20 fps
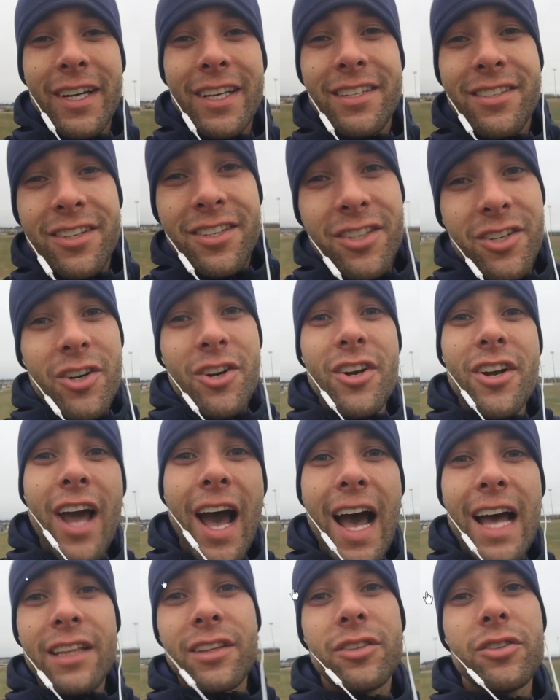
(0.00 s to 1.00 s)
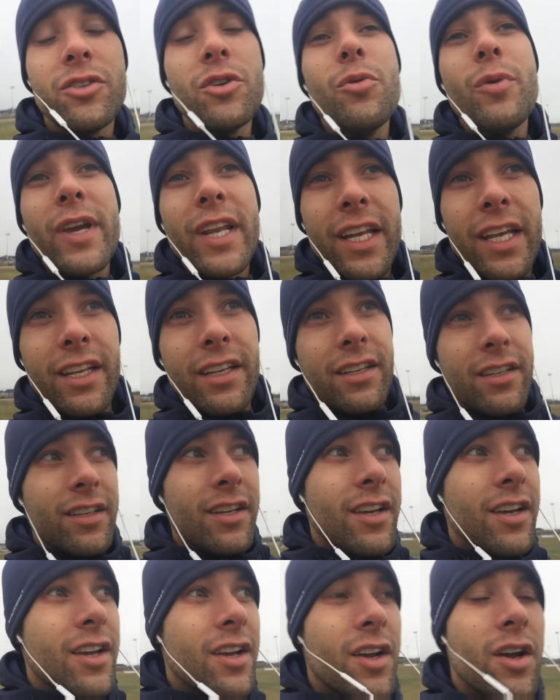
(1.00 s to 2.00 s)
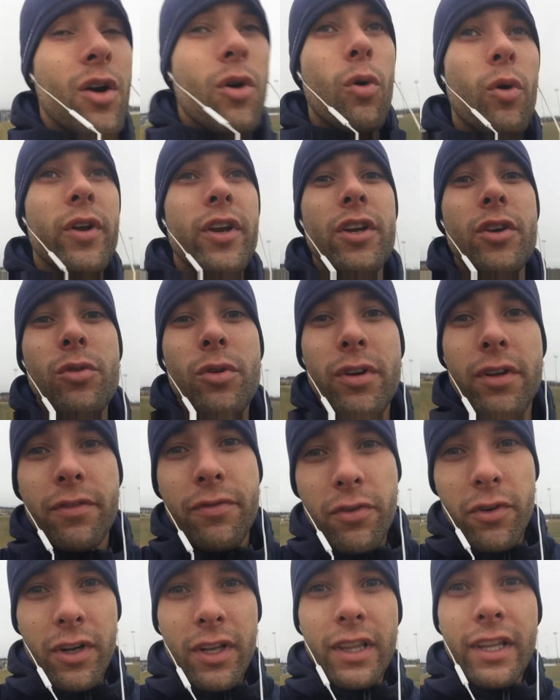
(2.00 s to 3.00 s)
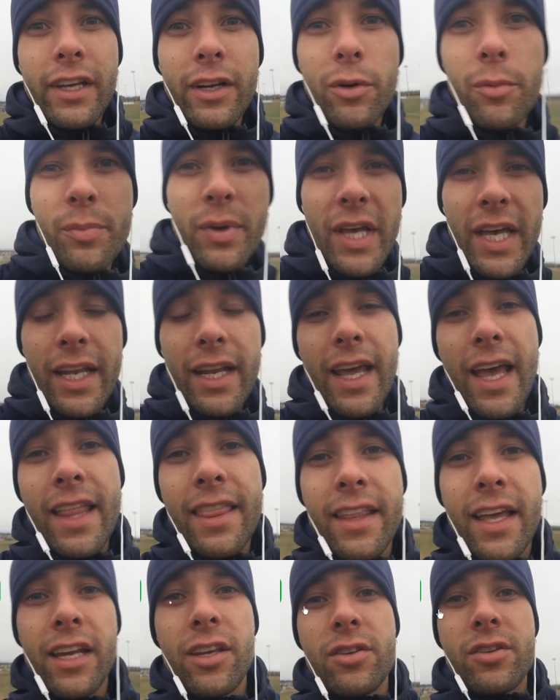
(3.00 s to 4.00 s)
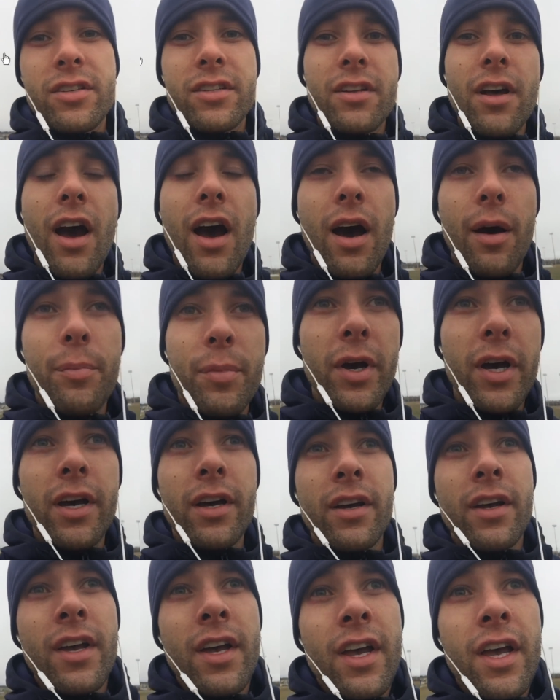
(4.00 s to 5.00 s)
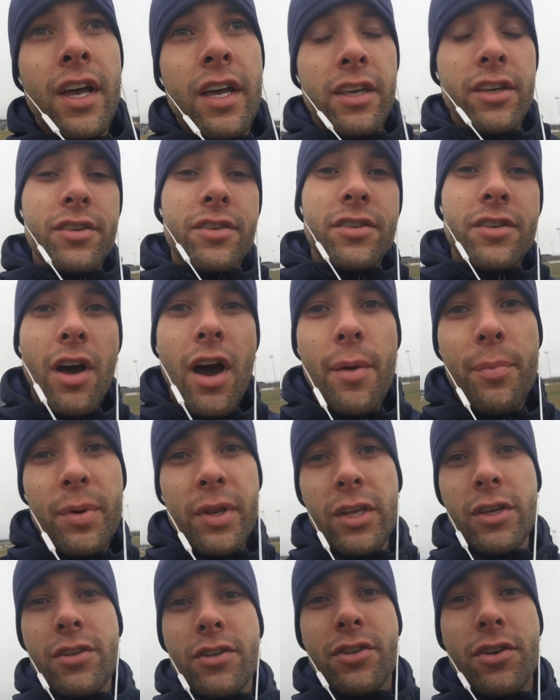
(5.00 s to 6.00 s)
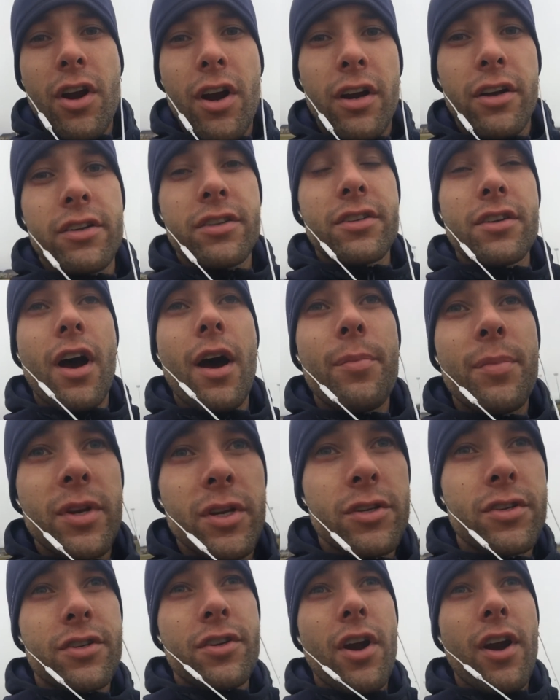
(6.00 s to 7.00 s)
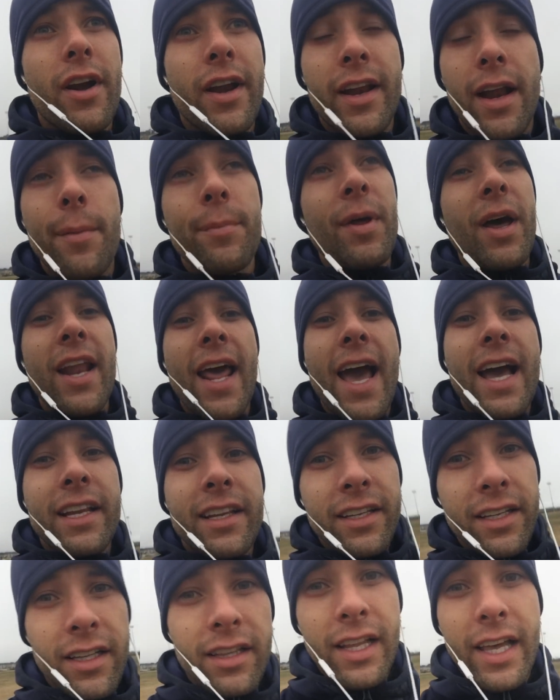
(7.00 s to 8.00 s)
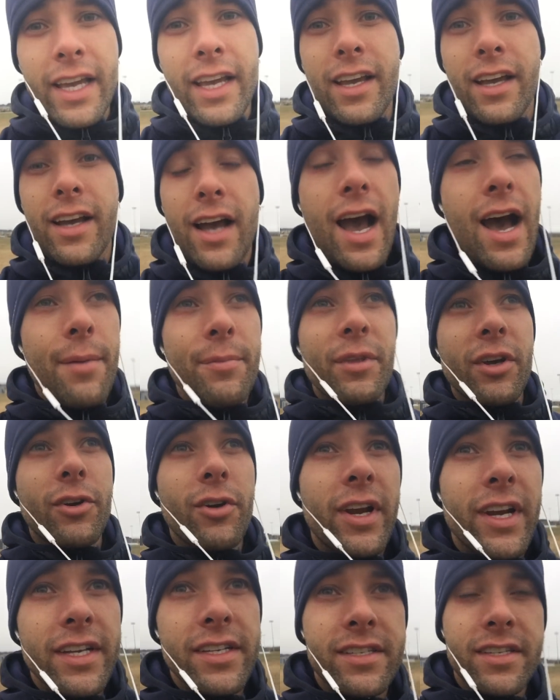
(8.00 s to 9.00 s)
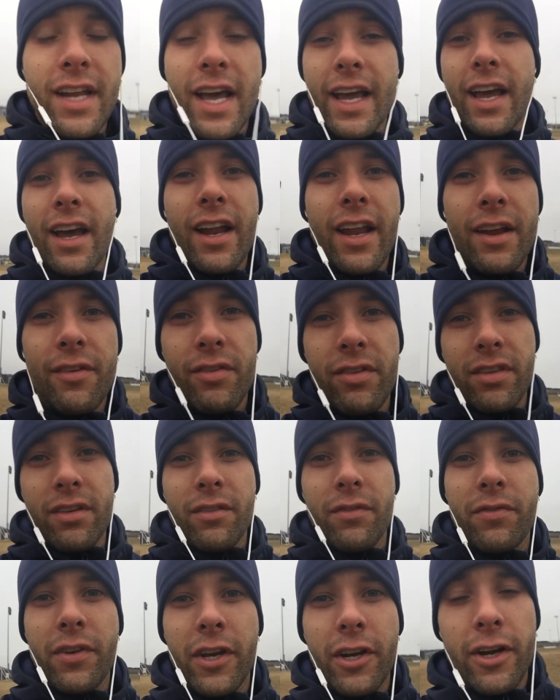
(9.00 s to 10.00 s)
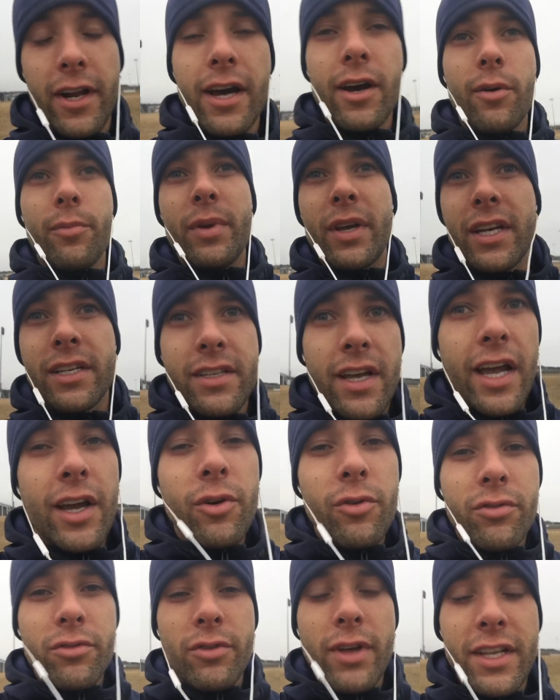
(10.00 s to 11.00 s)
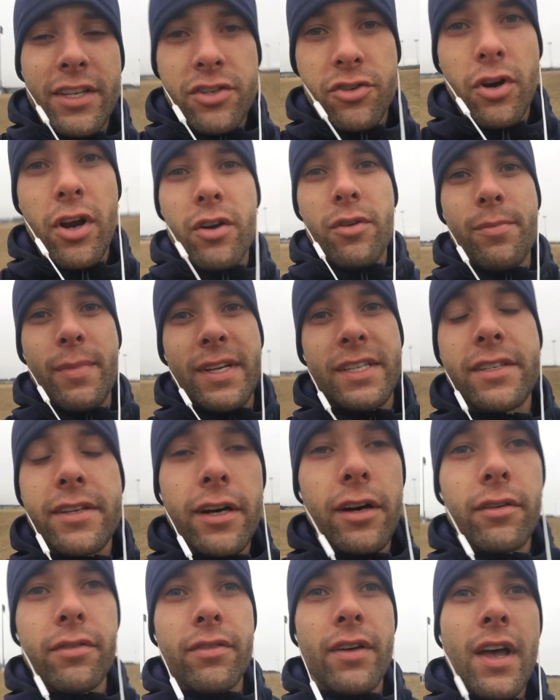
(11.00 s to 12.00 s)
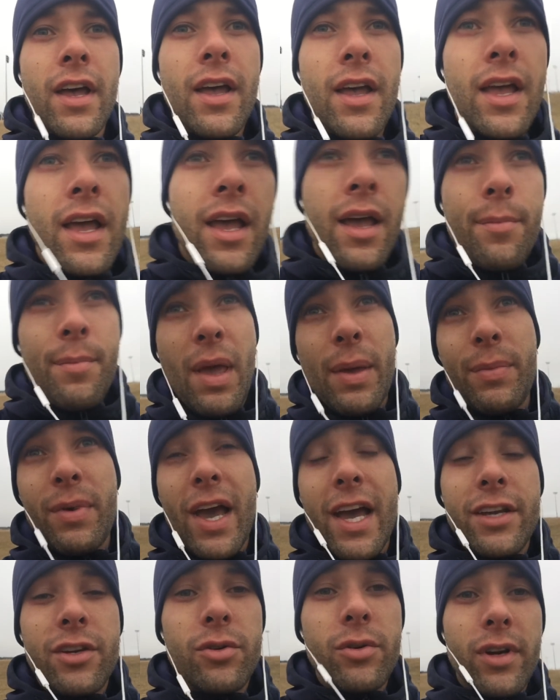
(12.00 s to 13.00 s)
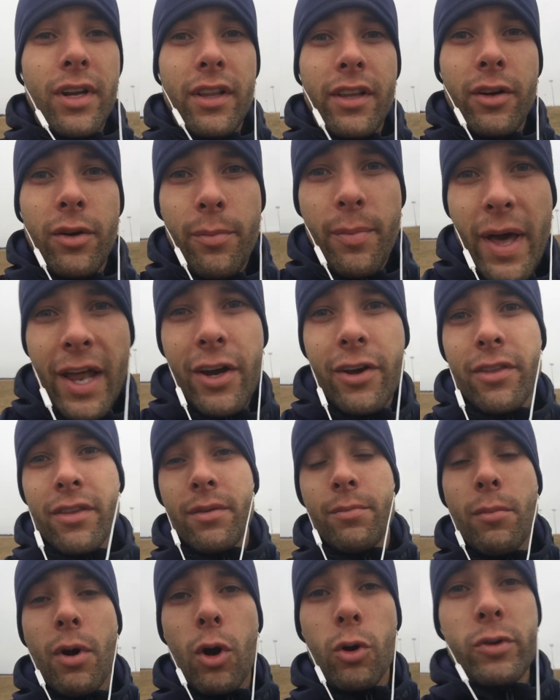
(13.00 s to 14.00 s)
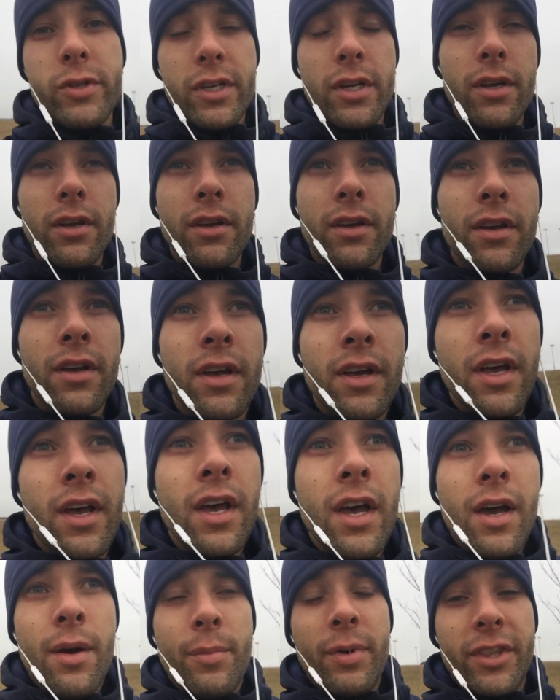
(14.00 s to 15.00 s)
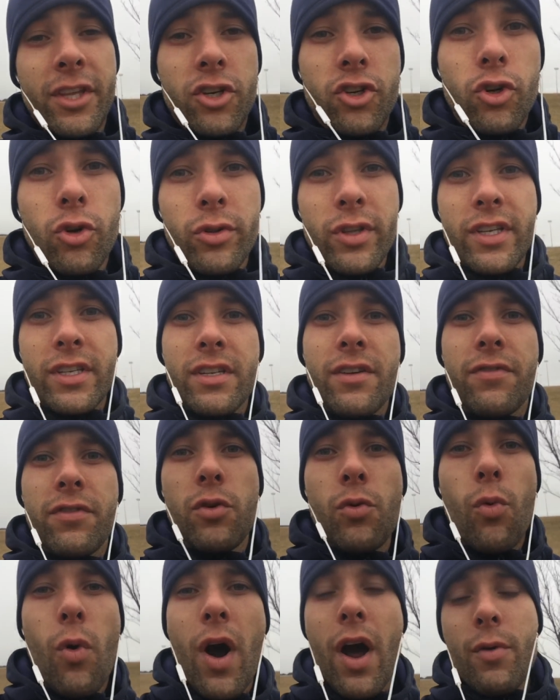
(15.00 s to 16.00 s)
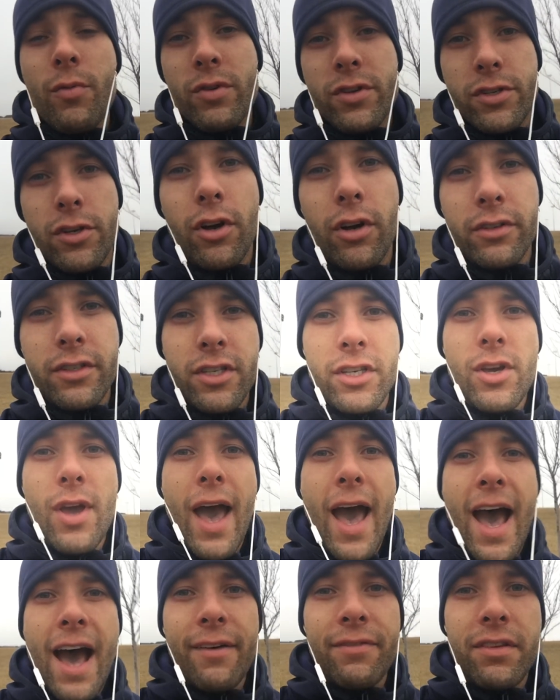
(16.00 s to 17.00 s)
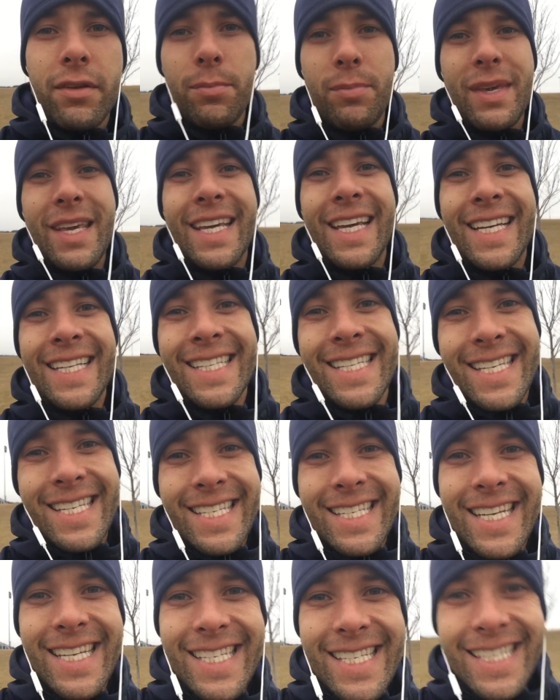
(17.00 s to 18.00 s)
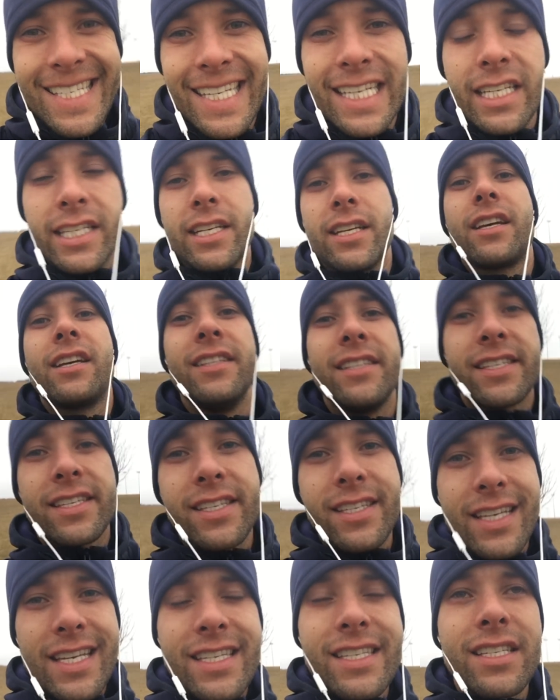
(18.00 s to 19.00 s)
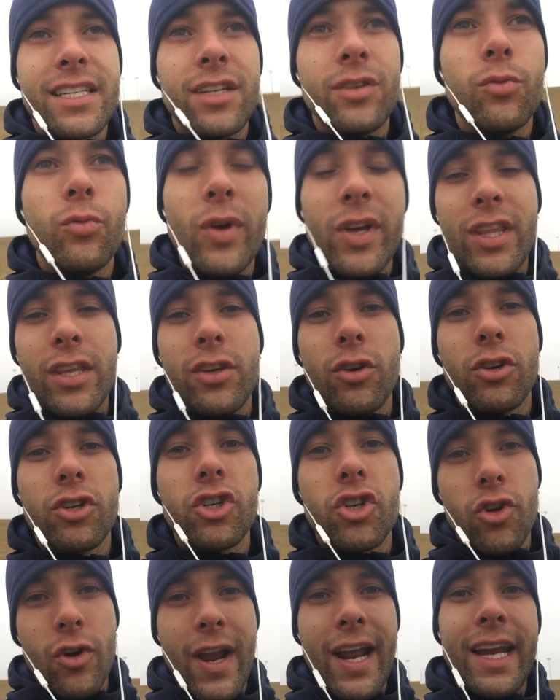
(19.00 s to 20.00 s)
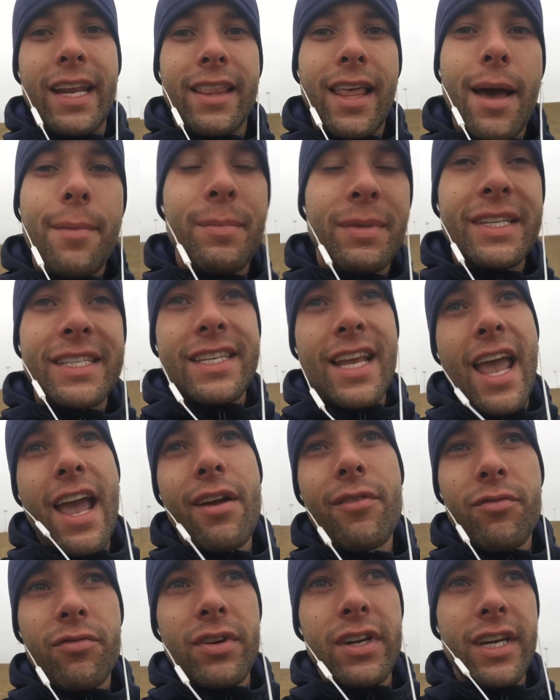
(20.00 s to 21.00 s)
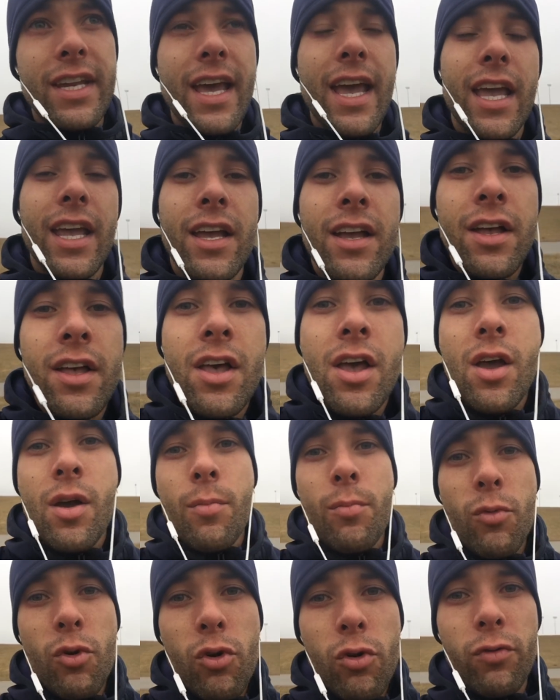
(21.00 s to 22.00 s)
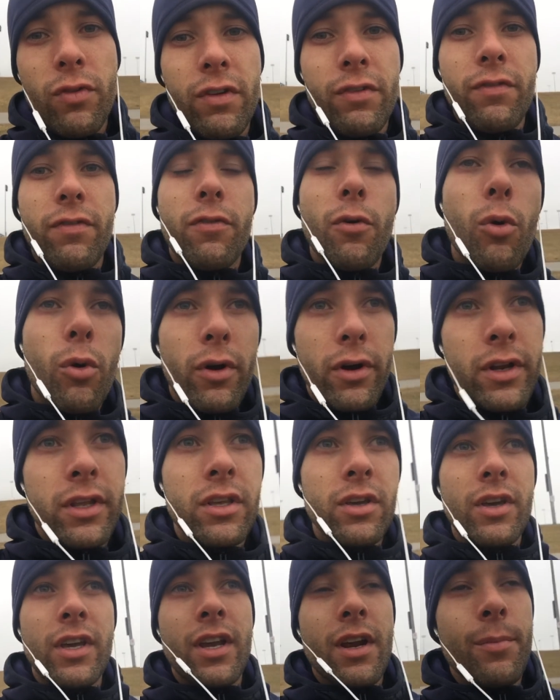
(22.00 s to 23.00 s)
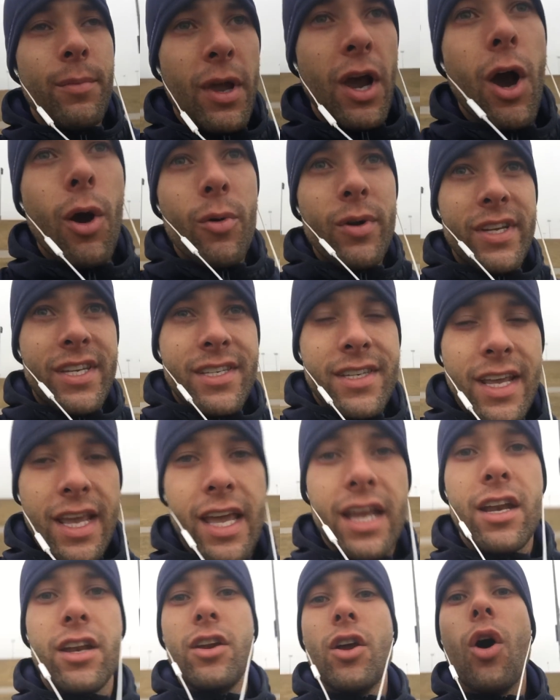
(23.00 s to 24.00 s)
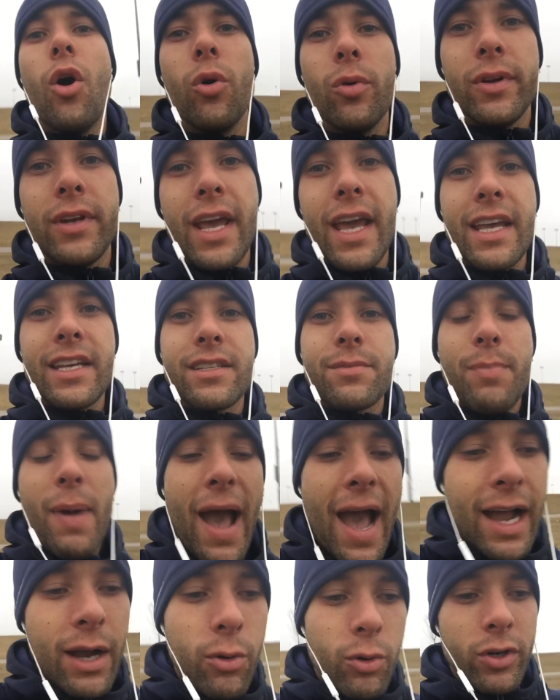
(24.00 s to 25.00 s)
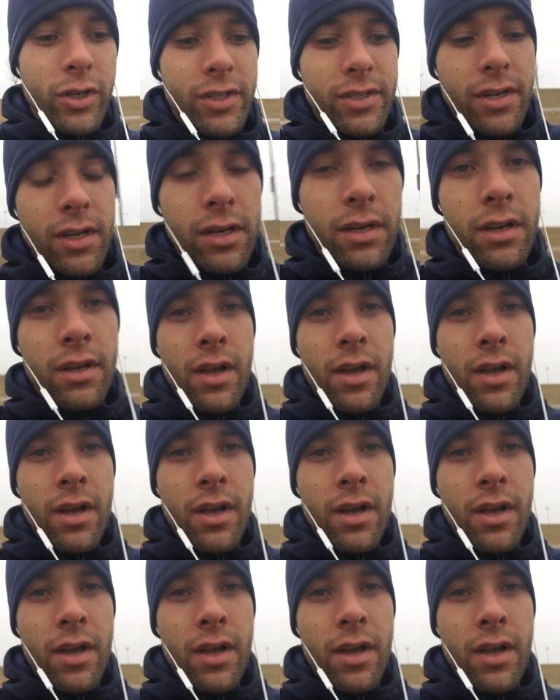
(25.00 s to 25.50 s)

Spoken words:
It's just you're not doing it, or you're doing it for a little bit and then you stop. You stop and you start, you stop and you start. And I'm not acting like I'm the greatest and I got everything figured out, because I go through that struggle myself. Maybe I do it a little better than most. But the truth is, if you want results, you have to be consistent. Consistent with your training. That means every day moving forward. You hear me always say it, no days backwards.